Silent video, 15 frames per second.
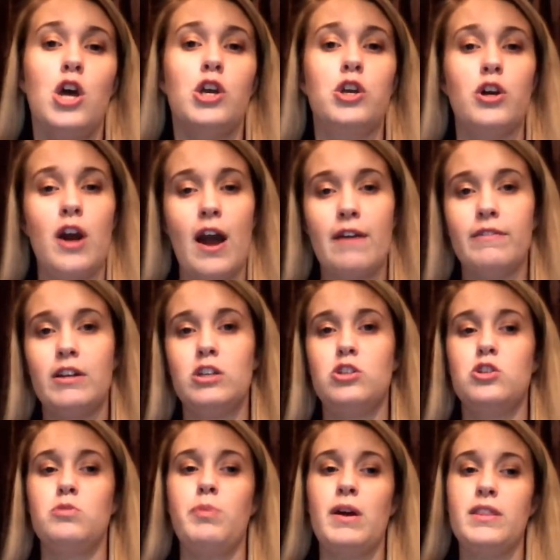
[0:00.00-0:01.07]
you're having
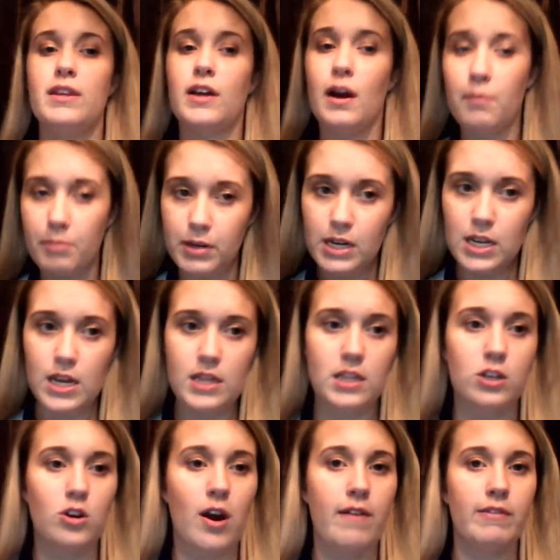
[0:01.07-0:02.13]
to pay the company, and
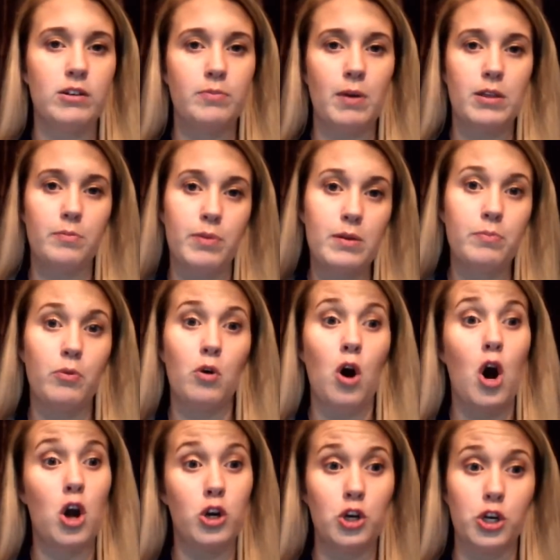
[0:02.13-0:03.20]
then you're having to pay the people
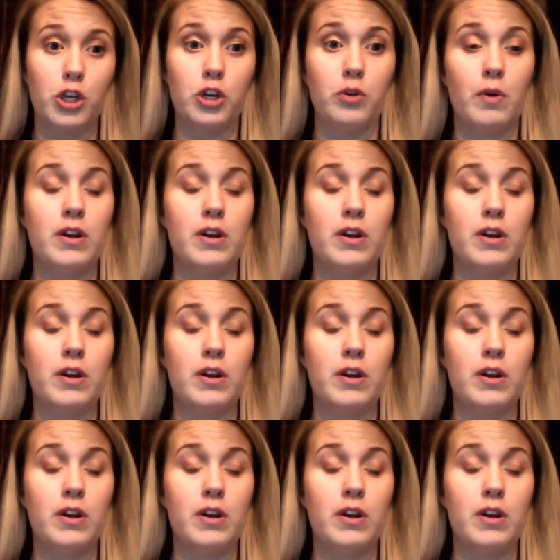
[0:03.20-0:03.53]
under you.